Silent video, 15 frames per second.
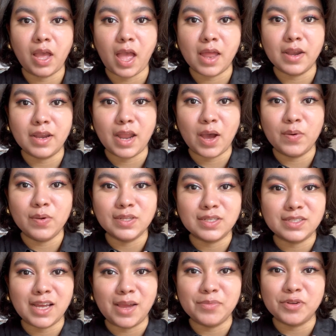and now it's
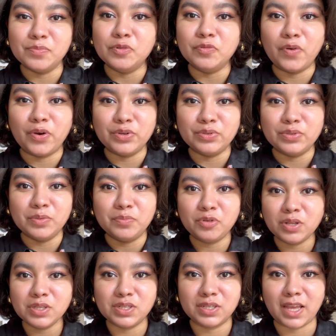time to move on to the
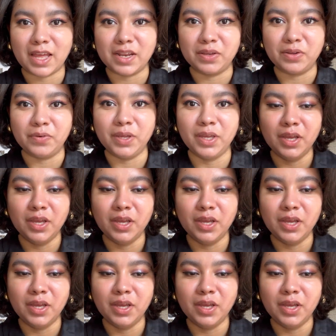bronzer category.